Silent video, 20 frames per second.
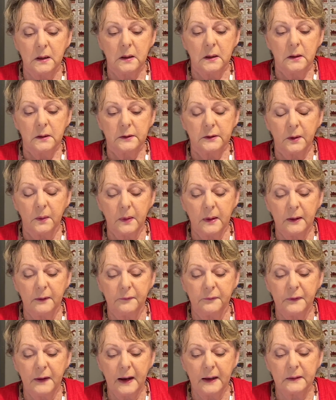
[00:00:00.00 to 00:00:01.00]
So in
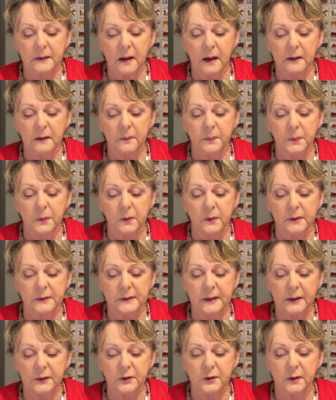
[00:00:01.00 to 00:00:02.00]
effect, I could pull a
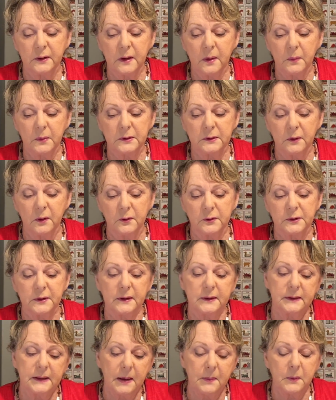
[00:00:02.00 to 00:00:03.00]
section that was close to the
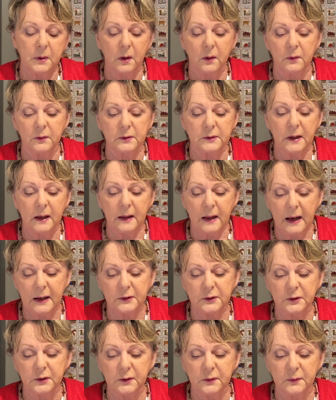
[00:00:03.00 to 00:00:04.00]
same color as I
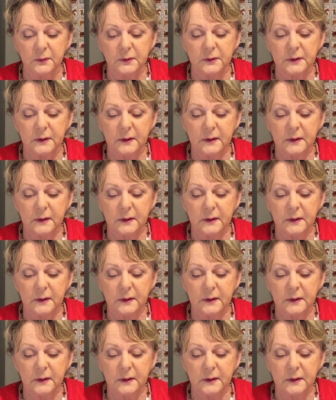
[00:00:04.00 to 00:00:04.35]
last used.